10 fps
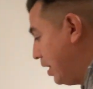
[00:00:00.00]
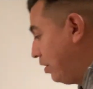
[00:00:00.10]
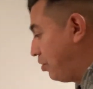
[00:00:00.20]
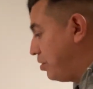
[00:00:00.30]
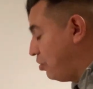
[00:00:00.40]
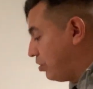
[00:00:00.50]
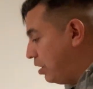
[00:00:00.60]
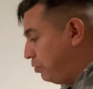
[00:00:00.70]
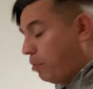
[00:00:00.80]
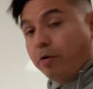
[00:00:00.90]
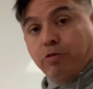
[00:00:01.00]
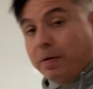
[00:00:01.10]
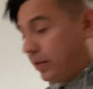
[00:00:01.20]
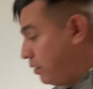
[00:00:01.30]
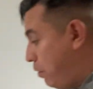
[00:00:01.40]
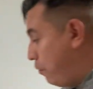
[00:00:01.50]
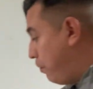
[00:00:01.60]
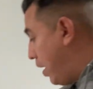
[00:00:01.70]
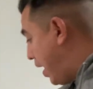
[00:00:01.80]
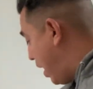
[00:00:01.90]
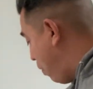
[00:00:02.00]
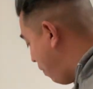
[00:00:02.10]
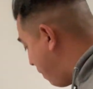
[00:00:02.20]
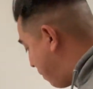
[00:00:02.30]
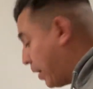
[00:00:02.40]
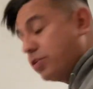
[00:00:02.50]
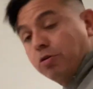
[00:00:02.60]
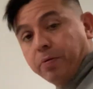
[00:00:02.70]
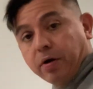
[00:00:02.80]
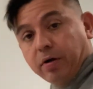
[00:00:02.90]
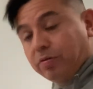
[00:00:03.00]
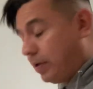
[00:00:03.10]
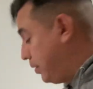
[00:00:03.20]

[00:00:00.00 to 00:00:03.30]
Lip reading: So it just gives you a perspective of how big Jupiter is.